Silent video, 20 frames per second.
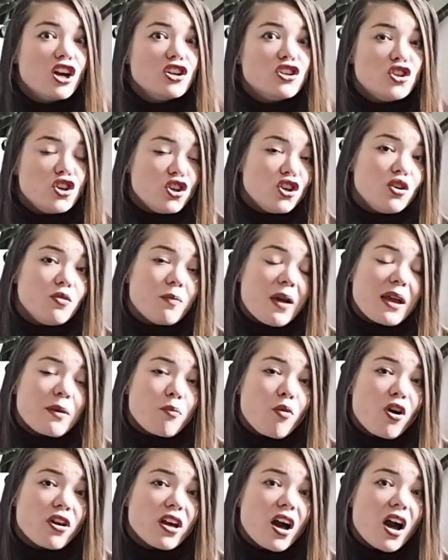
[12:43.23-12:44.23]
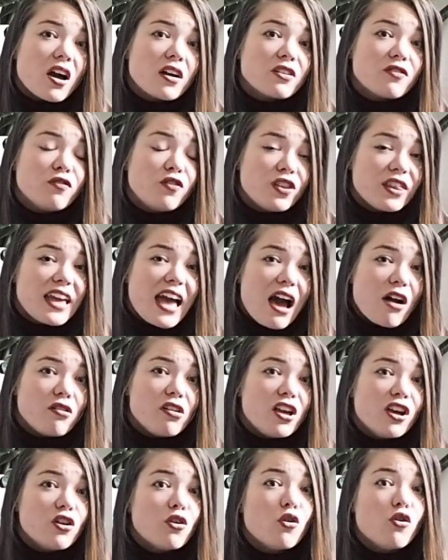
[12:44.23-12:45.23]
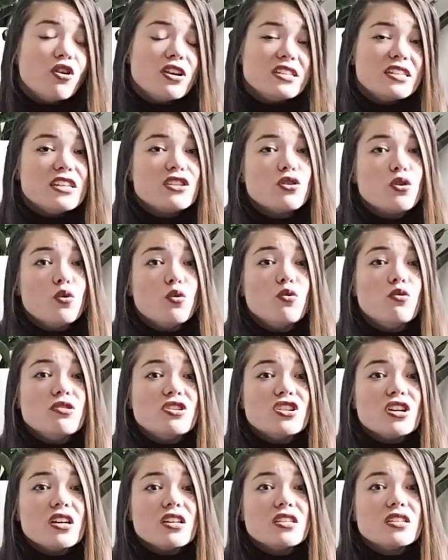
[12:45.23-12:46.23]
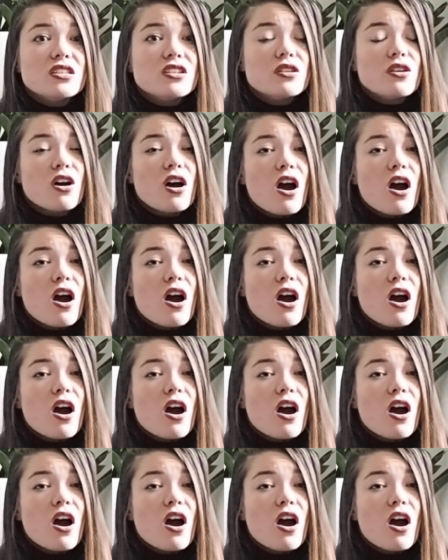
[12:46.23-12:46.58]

do you make product for the outlet, or is this all just